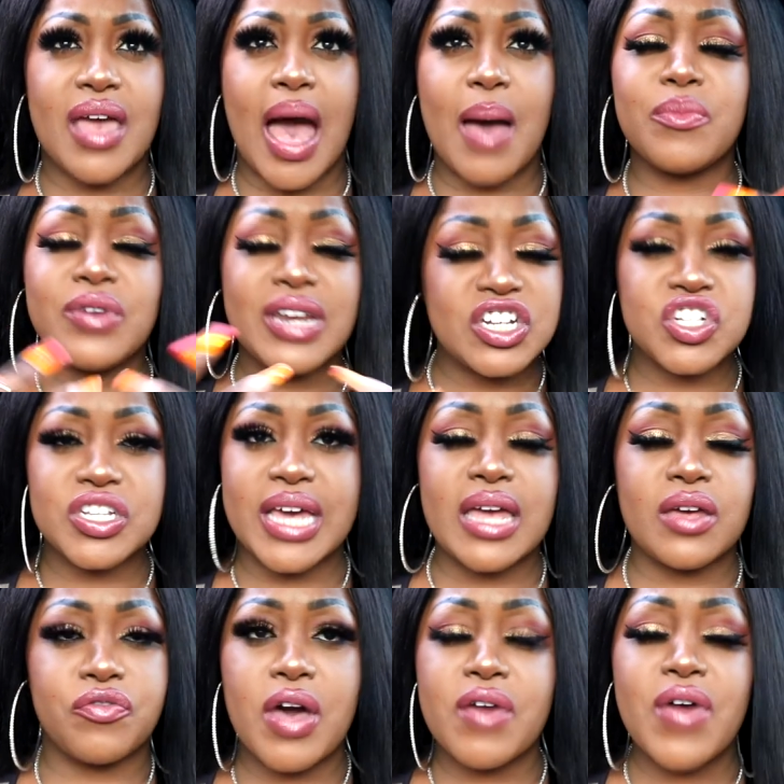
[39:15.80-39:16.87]
I'm literally
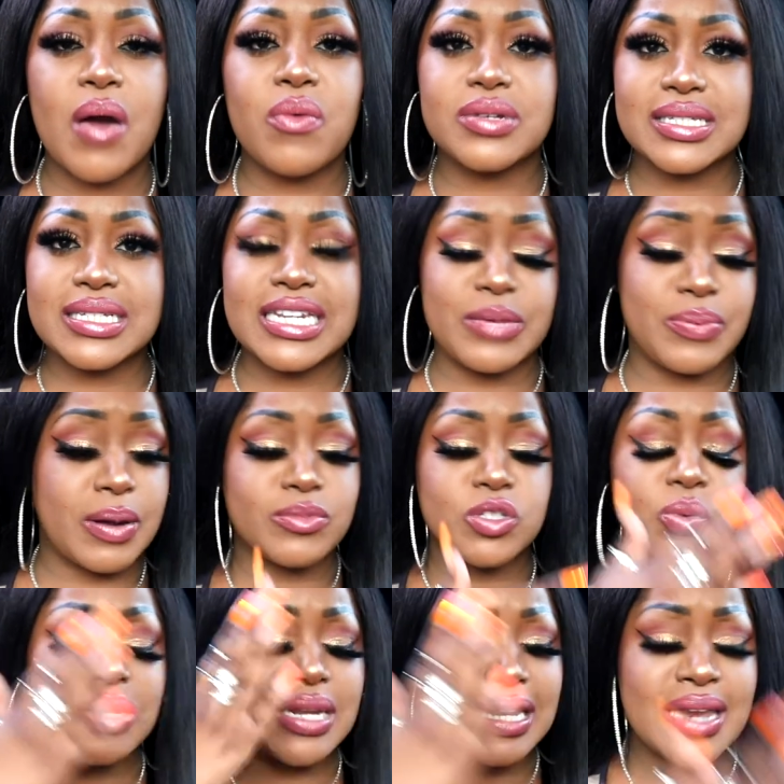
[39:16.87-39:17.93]
getting five hours sleep and I'm
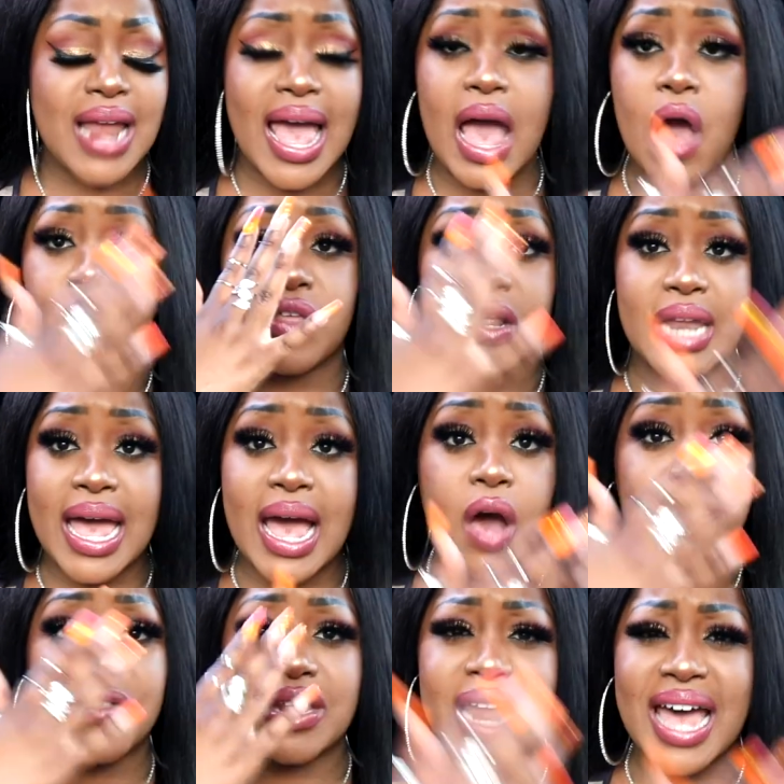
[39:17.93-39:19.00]
doing it night after night
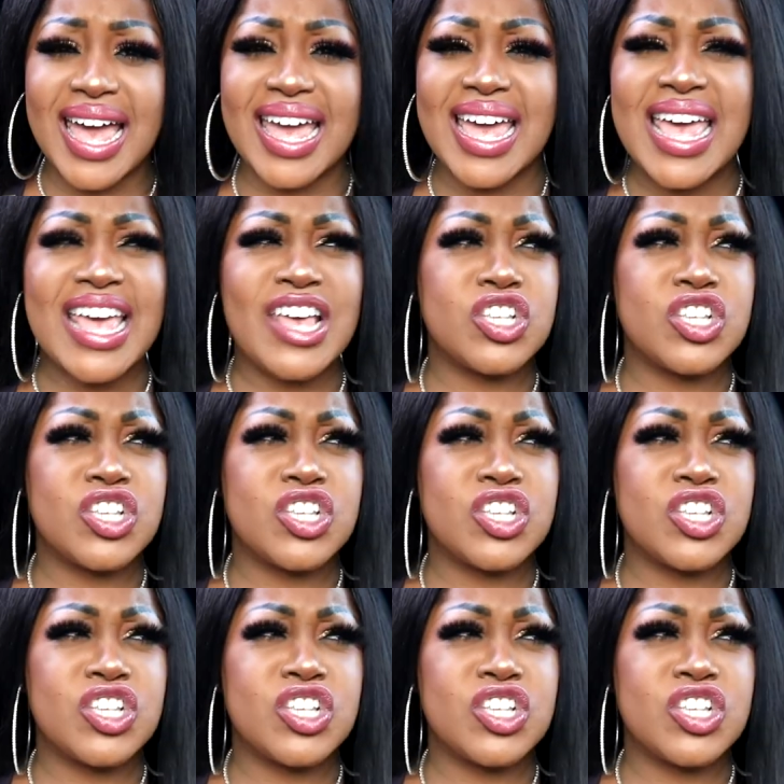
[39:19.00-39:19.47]
after night.